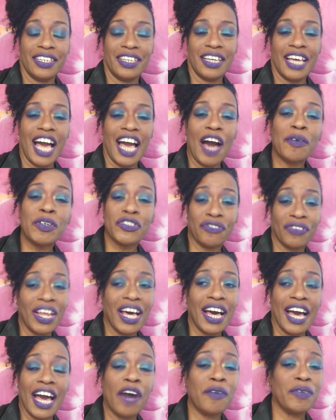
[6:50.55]
I
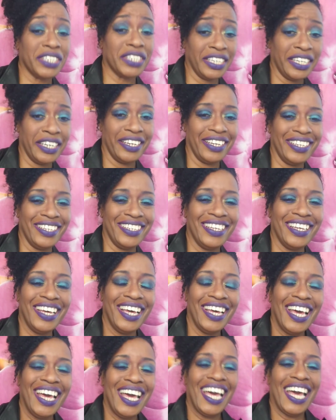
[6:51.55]
was it.
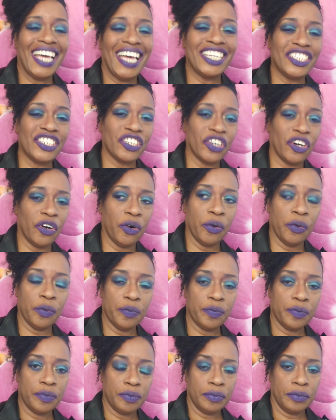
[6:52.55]
And so,
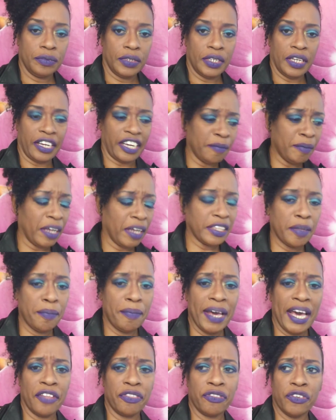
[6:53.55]
come out the
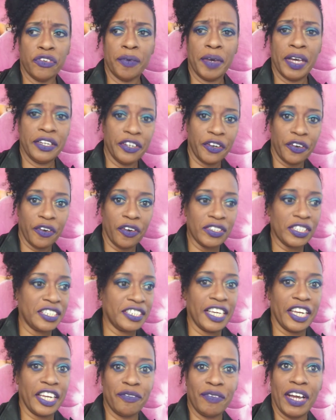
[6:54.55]
bathroom, and the girls are
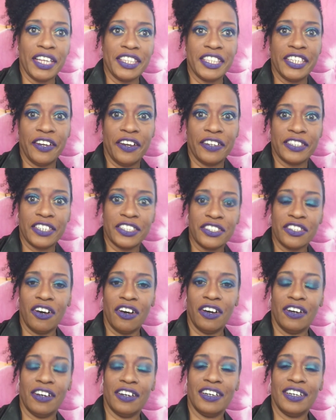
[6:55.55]
standing right there at the
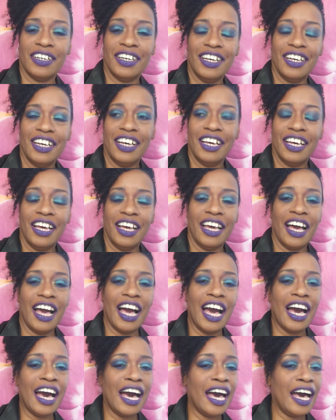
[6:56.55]
stall.
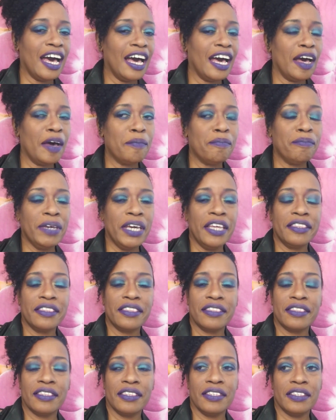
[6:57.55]
I beat
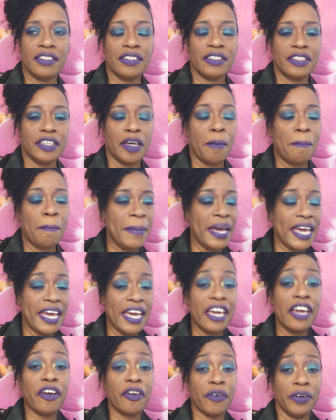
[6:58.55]
the
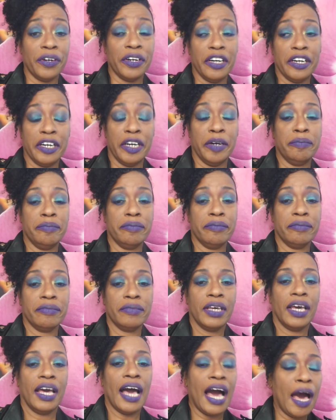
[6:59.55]
main girl up.
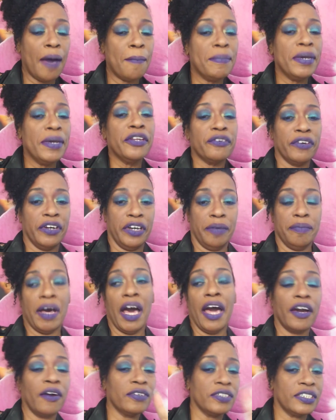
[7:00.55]
I beat her up. I
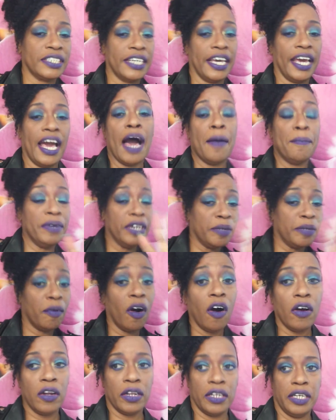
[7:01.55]
ain't gonna say I beat them
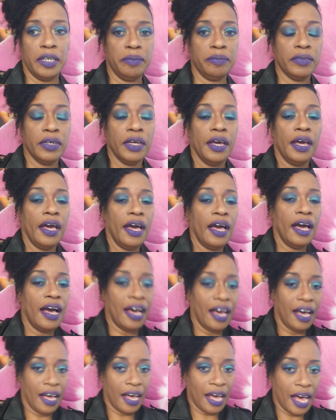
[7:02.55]
all up.
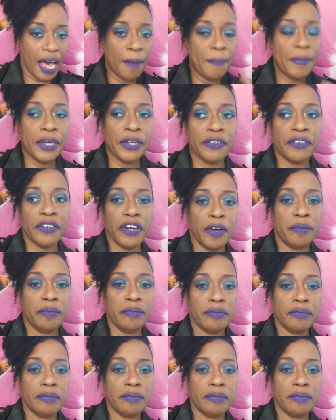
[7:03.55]
I beat her up.